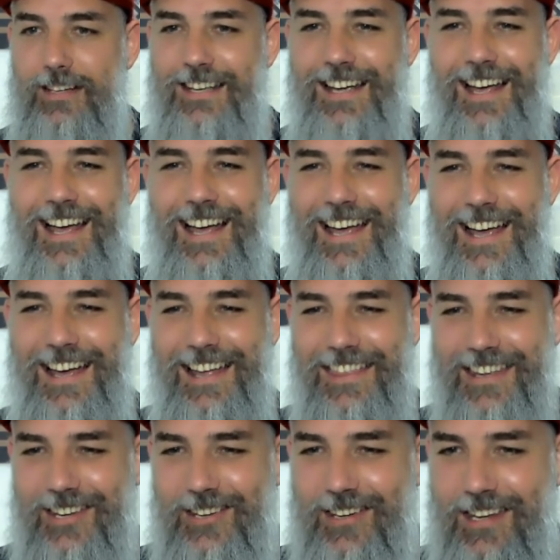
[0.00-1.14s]

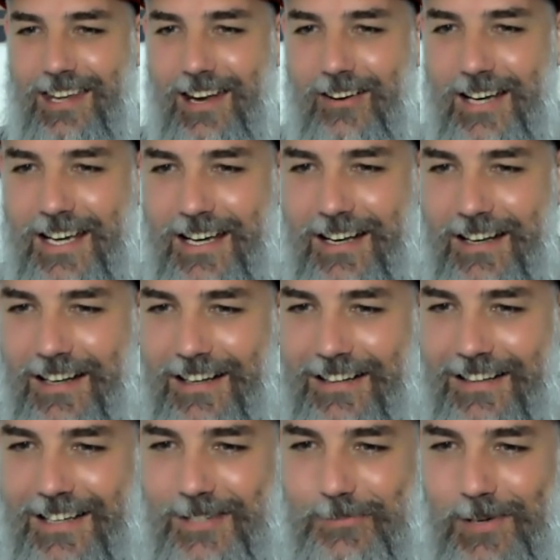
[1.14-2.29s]
Thank you, Gary.
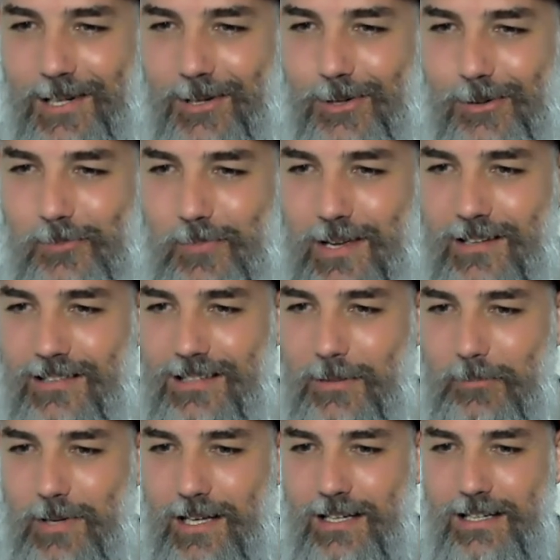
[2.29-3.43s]
That's pretty cool, beer in the
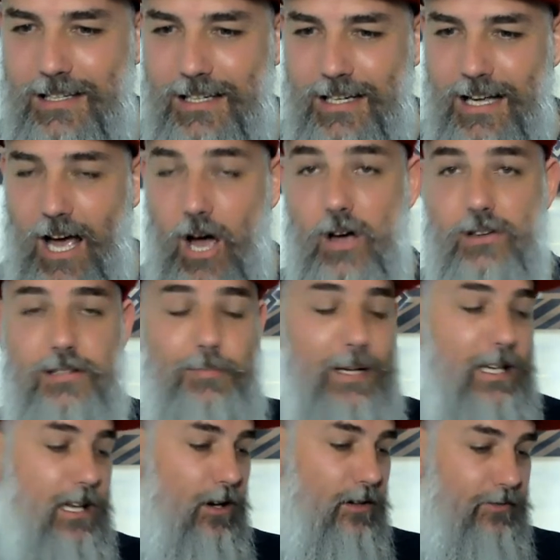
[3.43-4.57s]
beard. Oh,
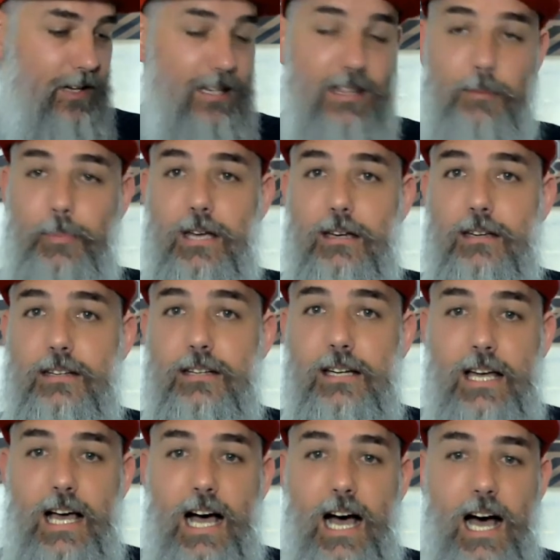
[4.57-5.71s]
speaking of in the beard,
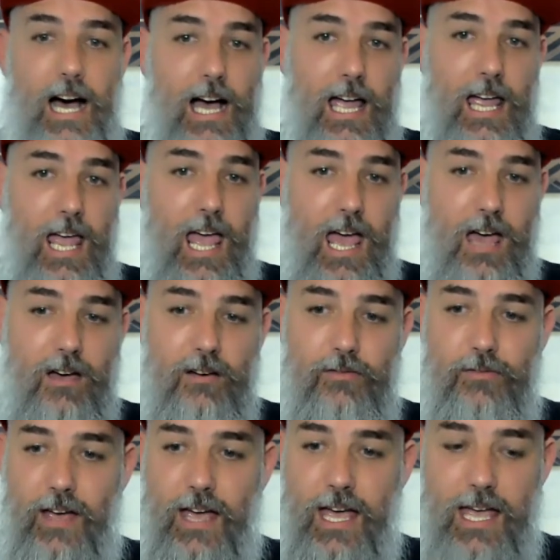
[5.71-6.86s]
I
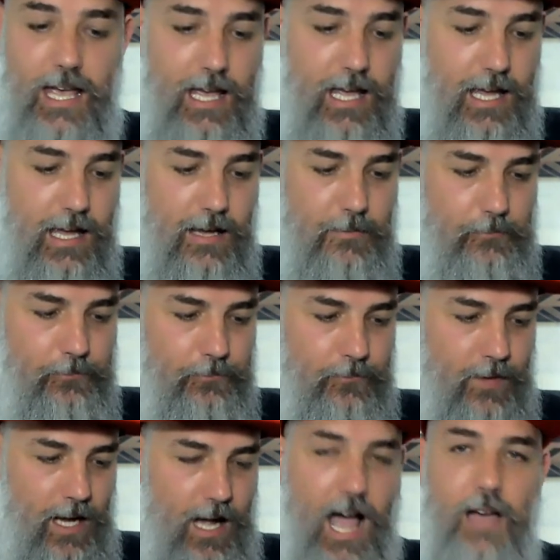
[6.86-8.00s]
have
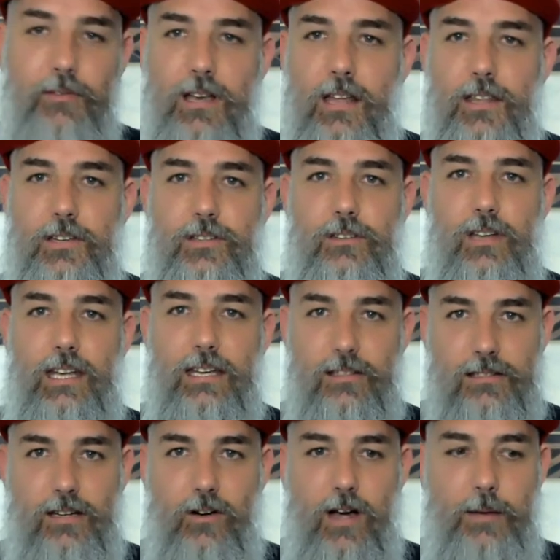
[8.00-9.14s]
another
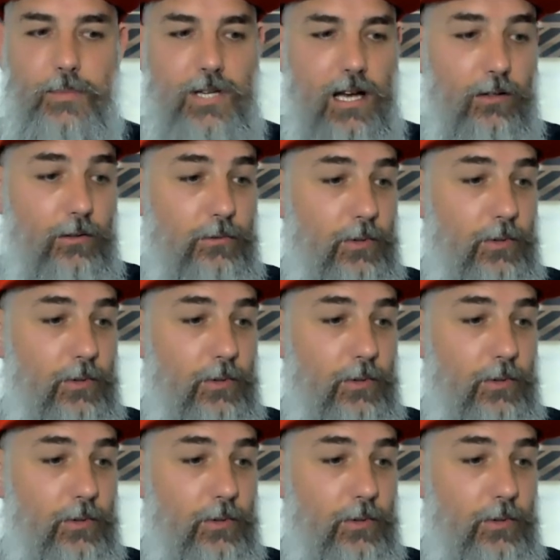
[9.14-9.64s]
Instagram channel.